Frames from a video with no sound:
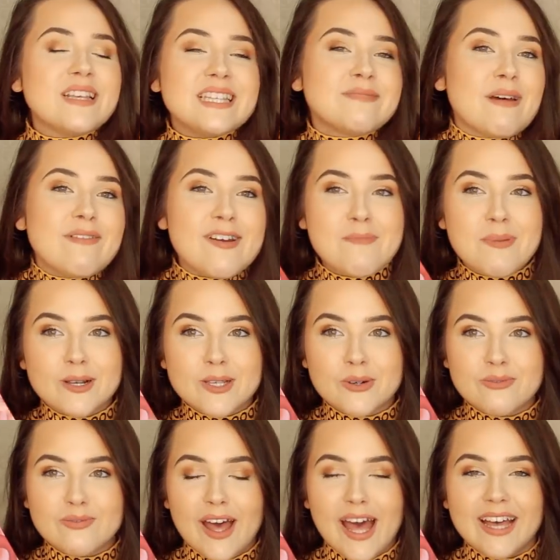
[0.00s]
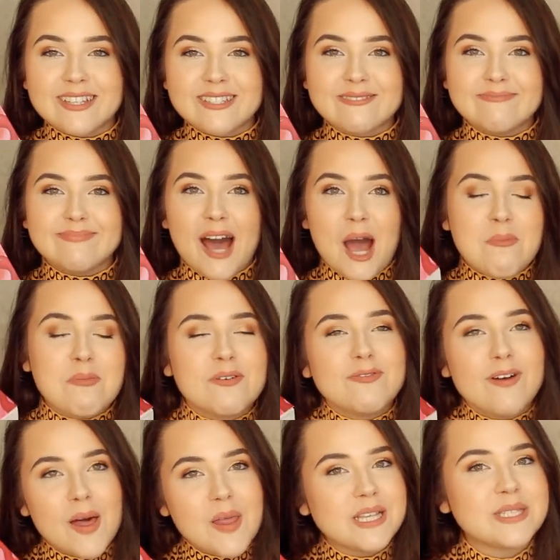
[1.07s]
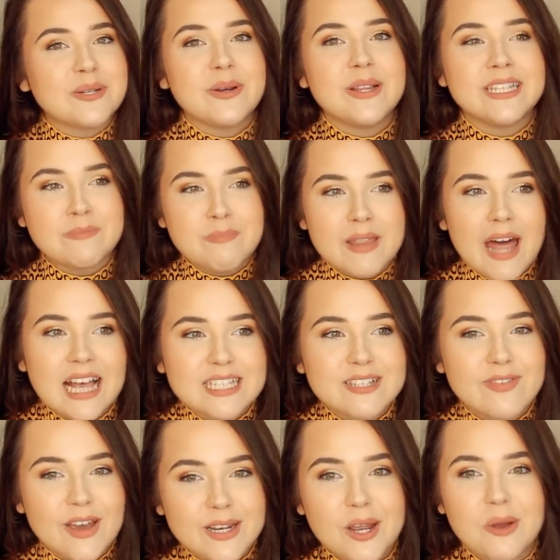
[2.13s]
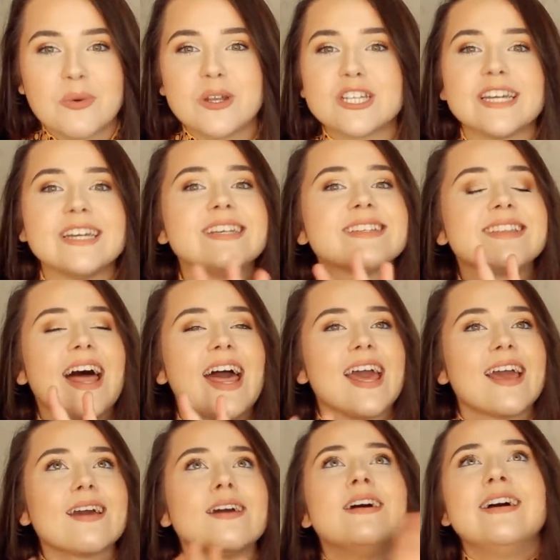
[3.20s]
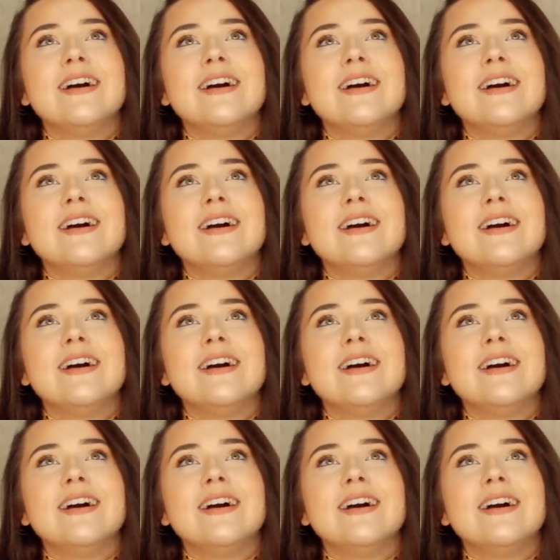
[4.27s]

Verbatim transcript: This is my favourite book told in verse. I prefer this to Elizabeth Acevedo, which is like